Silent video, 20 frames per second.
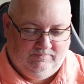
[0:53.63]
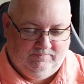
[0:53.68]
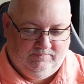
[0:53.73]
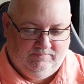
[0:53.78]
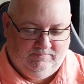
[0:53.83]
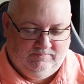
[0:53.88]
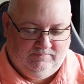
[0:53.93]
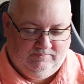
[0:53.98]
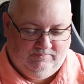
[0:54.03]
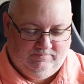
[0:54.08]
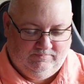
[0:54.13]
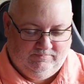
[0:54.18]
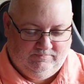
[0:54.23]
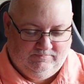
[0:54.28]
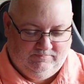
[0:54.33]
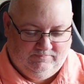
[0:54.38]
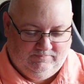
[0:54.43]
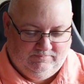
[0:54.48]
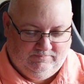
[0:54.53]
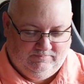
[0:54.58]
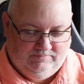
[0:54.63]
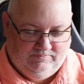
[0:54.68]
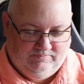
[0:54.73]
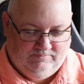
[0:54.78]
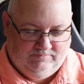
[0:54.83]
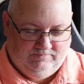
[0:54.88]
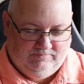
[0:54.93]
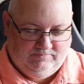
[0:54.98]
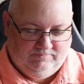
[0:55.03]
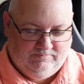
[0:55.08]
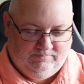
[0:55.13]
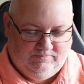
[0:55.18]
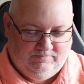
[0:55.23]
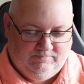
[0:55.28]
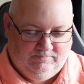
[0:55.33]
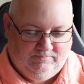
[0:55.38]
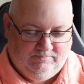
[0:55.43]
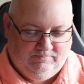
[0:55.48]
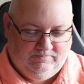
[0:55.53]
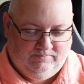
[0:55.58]

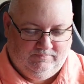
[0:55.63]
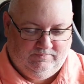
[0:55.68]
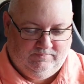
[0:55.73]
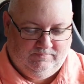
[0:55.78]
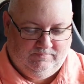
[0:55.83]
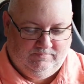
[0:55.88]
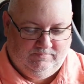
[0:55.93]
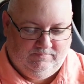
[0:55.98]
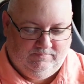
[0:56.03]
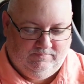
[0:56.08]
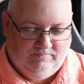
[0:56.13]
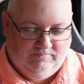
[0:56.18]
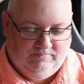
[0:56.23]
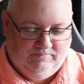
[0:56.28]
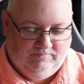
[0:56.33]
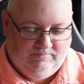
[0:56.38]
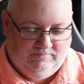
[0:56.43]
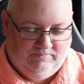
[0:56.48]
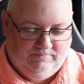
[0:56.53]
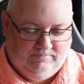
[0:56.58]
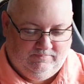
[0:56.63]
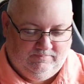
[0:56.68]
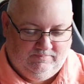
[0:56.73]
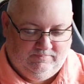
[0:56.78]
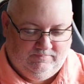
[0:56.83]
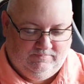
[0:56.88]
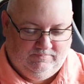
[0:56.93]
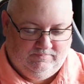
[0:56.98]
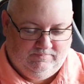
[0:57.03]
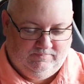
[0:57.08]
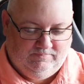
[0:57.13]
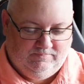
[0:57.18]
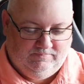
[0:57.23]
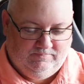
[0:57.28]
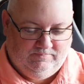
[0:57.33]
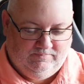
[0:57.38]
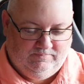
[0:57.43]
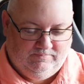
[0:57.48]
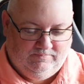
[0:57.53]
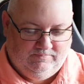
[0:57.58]

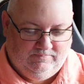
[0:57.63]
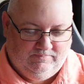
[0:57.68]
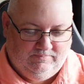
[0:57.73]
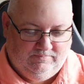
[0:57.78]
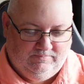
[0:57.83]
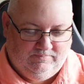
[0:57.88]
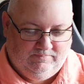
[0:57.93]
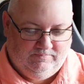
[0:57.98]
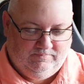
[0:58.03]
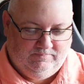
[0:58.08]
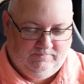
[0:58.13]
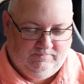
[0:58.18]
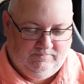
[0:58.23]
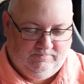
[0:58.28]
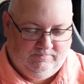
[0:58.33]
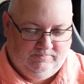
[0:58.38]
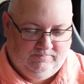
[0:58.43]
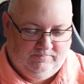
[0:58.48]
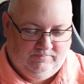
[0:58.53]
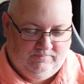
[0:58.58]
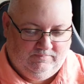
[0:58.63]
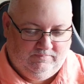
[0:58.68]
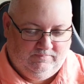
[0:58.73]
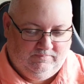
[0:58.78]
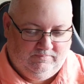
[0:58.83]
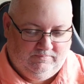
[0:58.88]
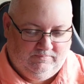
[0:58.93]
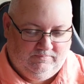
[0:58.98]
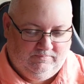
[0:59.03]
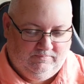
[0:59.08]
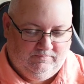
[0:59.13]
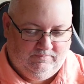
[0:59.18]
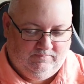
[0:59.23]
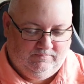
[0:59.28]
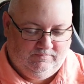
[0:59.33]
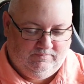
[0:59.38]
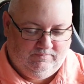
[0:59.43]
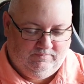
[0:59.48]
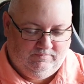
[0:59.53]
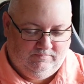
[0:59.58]

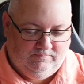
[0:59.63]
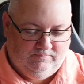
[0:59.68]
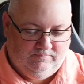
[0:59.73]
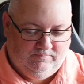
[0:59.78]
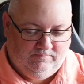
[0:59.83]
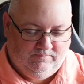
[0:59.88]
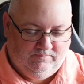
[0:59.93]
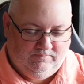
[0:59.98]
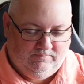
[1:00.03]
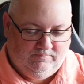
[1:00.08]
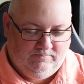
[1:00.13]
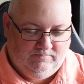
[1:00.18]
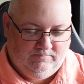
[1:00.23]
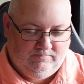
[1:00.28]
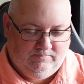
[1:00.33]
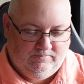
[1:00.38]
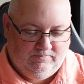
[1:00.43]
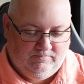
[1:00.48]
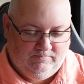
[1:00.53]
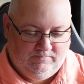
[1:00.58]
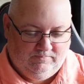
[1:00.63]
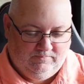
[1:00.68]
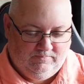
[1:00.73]
[no speech]